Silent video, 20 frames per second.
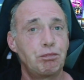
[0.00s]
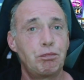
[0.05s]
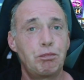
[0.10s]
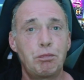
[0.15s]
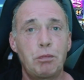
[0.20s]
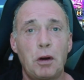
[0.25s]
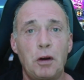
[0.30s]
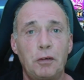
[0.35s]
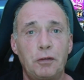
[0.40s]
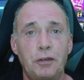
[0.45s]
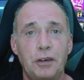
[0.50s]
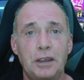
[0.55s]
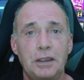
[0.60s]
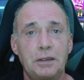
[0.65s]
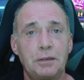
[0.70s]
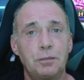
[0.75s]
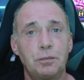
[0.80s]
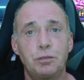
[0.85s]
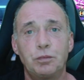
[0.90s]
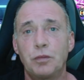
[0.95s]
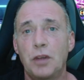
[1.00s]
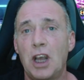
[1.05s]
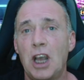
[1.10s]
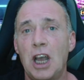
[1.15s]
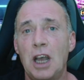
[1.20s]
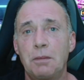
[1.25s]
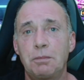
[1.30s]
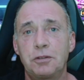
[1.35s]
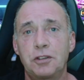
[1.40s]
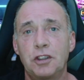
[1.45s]
perfect,
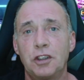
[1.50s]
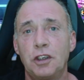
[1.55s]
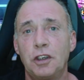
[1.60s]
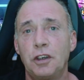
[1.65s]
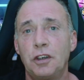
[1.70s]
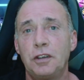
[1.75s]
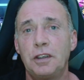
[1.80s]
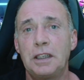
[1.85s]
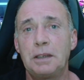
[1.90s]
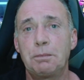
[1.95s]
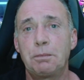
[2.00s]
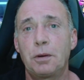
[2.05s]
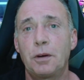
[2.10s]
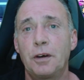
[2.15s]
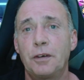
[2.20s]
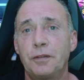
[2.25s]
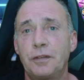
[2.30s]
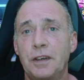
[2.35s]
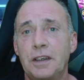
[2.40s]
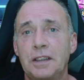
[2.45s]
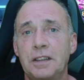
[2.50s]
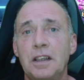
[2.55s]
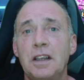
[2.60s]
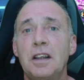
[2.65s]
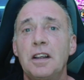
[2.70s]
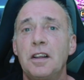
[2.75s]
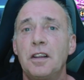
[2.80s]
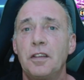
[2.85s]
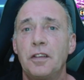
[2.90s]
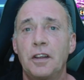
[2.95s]
absolutely perfect.
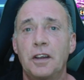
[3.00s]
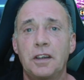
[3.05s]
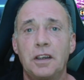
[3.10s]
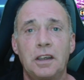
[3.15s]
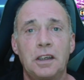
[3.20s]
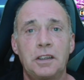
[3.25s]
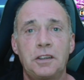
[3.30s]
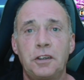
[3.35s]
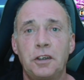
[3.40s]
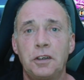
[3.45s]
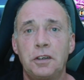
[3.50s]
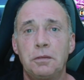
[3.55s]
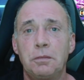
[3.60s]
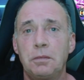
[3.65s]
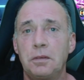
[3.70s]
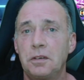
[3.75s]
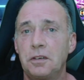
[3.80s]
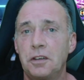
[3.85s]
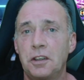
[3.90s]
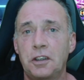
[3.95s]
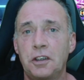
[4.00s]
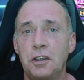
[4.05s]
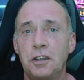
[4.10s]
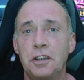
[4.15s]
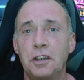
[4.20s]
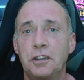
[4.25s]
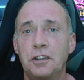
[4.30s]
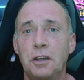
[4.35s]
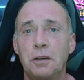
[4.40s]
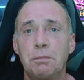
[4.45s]
I couldn't, they couldn't
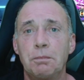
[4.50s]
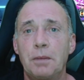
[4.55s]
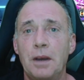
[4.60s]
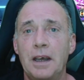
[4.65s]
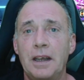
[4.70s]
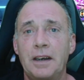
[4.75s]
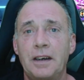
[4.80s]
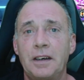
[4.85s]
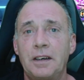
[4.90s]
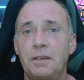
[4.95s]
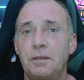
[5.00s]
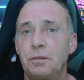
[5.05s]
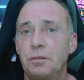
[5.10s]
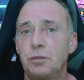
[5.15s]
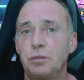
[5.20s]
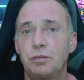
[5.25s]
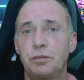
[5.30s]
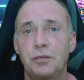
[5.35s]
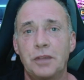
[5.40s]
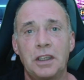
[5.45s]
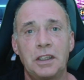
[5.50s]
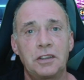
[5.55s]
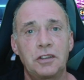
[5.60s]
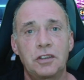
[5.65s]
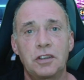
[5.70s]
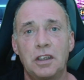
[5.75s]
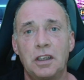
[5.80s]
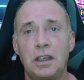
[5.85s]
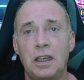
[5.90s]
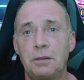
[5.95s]
have done better.
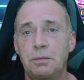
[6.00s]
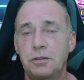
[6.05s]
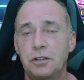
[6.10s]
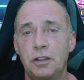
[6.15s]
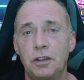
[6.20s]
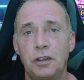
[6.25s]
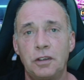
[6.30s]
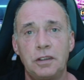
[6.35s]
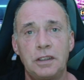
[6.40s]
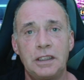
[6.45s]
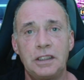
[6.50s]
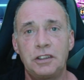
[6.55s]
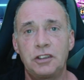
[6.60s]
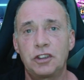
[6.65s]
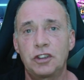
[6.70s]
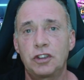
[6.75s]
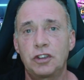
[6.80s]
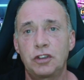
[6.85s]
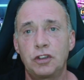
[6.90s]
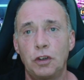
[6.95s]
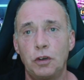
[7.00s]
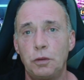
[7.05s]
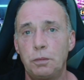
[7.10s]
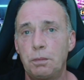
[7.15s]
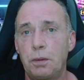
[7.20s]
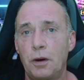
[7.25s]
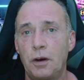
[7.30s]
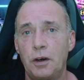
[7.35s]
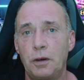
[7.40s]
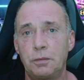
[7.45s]
It's absolutely
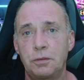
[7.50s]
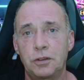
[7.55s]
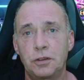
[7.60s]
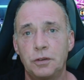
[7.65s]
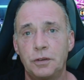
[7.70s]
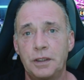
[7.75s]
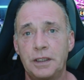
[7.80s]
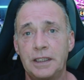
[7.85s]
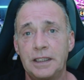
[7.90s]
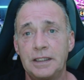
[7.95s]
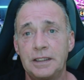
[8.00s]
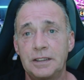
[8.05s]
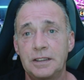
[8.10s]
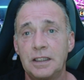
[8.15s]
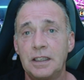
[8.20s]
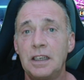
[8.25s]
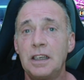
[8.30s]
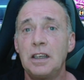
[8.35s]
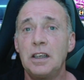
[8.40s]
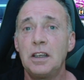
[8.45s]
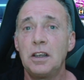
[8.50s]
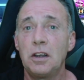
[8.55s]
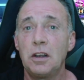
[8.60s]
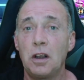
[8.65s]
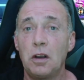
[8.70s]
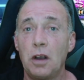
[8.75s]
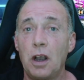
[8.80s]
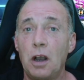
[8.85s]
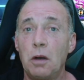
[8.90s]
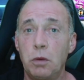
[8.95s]
superb, so it is.
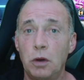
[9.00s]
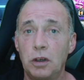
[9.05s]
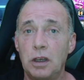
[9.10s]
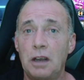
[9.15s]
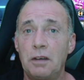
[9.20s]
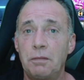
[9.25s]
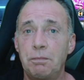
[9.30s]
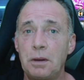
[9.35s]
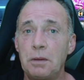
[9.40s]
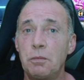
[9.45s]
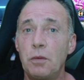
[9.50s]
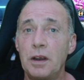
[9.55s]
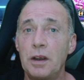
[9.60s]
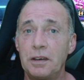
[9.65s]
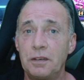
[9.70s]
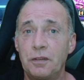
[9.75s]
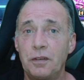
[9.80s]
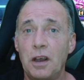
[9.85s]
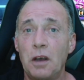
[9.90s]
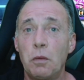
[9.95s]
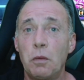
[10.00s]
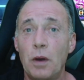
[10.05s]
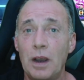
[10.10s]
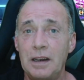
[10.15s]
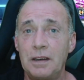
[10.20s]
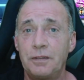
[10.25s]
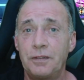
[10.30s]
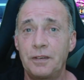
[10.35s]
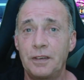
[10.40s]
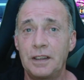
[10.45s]
Although I've been waiting a
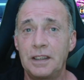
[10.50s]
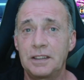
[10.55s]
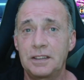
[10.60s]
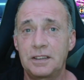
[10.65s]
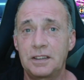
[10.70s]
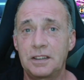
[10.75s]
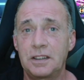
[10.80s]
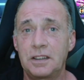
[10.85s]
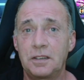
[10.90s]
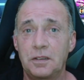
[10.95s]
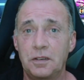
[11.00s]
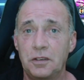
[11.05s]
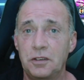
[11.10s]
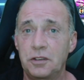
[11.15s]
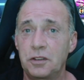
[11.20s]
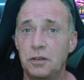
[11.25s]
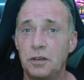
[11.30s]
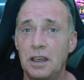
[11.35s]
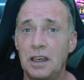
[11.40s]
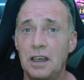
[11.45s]
while for this, so I